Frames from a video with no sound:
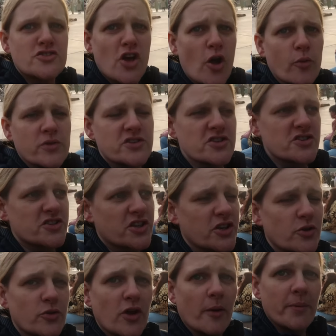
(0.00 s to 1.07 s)
So we just
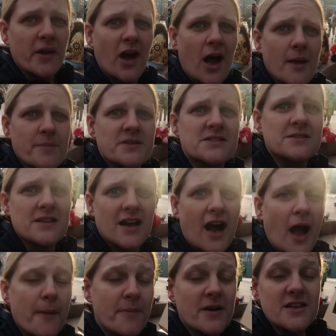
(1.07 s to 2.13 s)
queued up in Hyper,
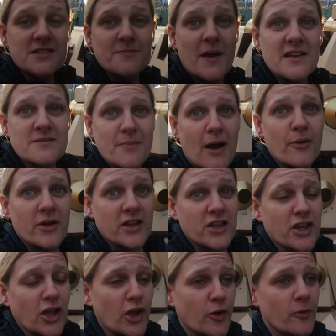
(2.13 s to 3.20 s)
Hyperspace Mountain
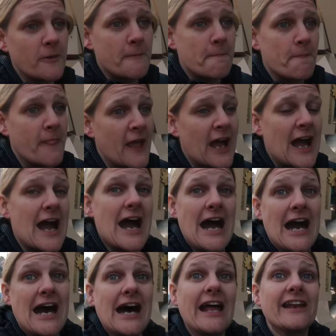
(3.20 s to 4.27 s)
queue,
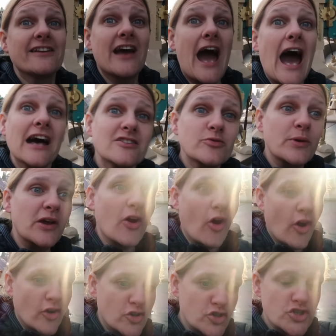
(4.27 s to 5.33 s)
and as we
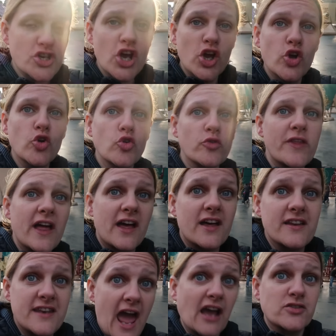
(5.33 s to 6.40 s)
got to
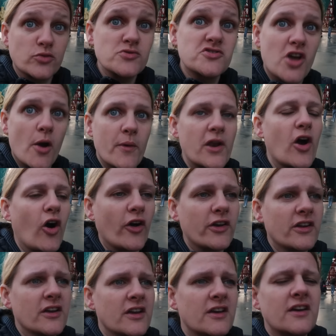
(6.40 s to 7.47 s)
the next one's going
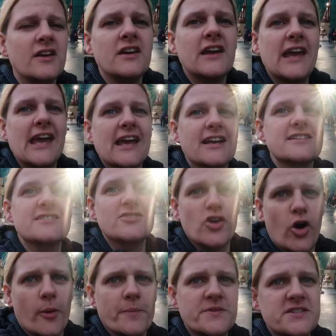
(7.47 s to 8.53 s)
on, it
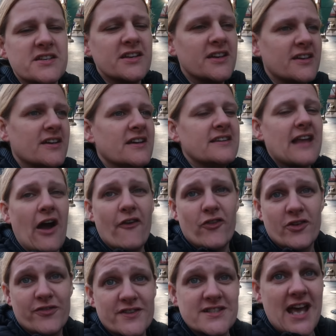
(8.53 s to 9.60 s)
stopped
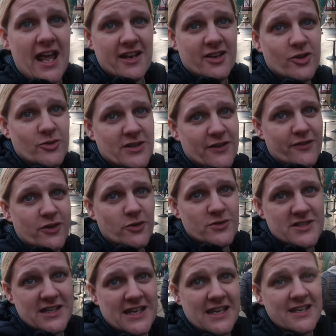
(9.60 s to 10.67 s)
down for technical
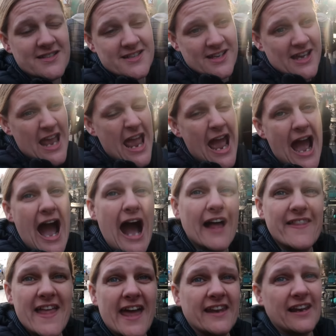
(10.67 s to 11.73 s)
difficulties,
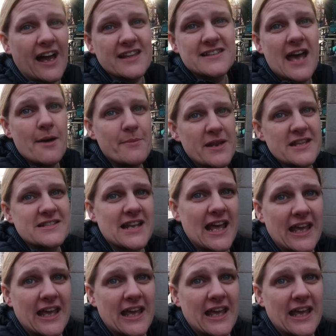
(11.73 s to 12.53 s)
and then like ten minutes